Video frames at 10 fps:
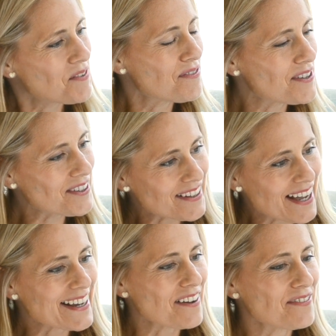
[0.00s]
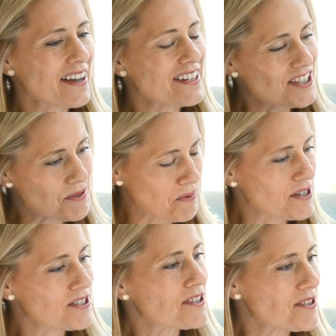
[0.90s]
You feel like... I just
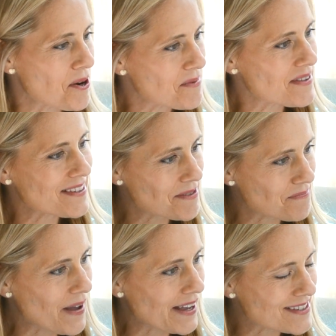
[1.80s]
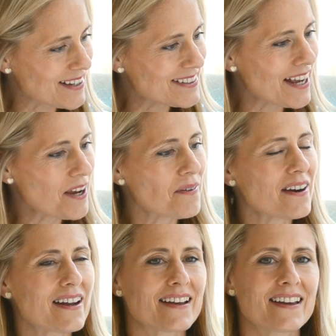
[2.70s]
preached a sermon this past Sunday where
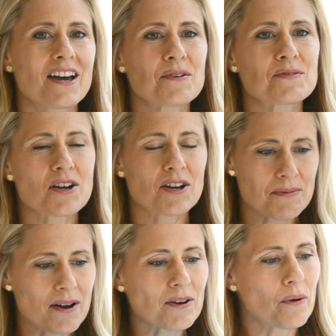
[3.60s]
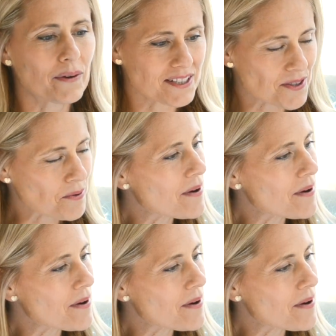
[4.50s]
I was talking about going to the